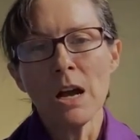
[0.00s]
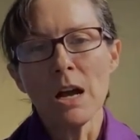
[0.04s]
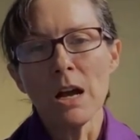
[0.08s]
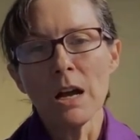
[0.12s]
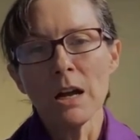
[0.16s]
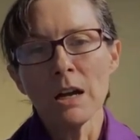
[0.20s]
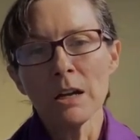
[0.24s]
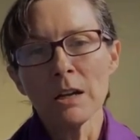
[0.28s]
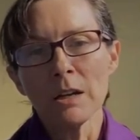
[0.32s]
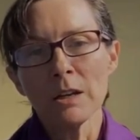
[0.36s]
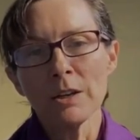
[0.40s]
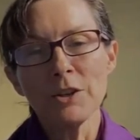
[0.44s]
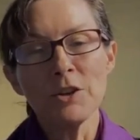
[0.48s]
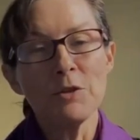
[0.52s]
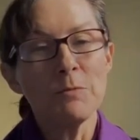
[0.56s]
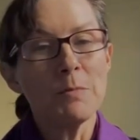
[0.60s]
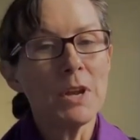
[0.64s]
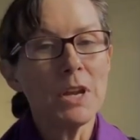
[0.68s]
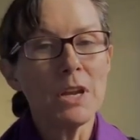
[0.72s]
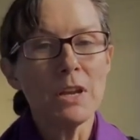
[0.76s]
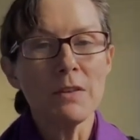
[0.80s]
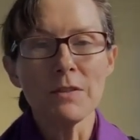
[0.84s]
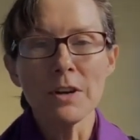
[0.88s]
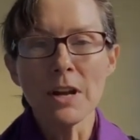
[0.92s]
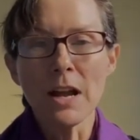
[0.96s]
You
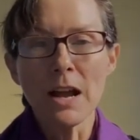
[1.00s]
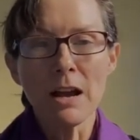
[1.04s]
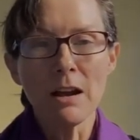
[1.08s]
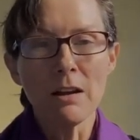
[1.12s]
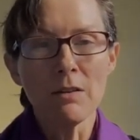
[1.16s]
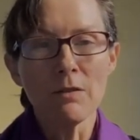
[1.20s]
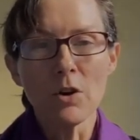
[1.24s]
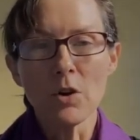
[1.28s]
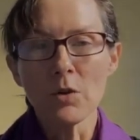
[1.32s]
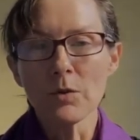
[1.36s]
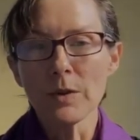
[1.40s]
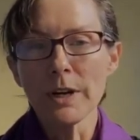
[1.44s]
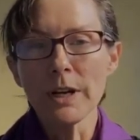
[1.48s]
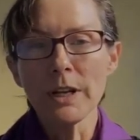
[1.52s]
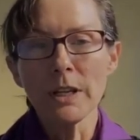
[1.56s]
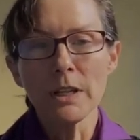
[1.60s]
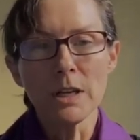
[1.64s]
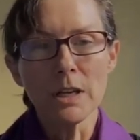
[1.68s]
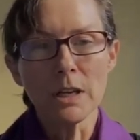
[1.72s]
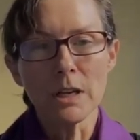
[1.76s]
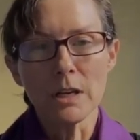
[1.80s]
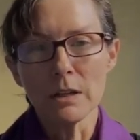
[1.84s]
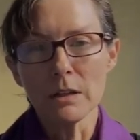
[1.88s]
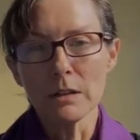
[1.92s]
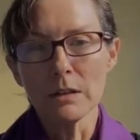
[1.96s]
may even have already
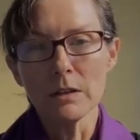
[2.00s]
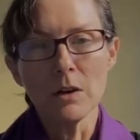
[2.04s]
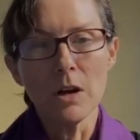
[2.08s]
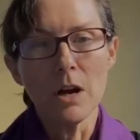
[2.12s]
like a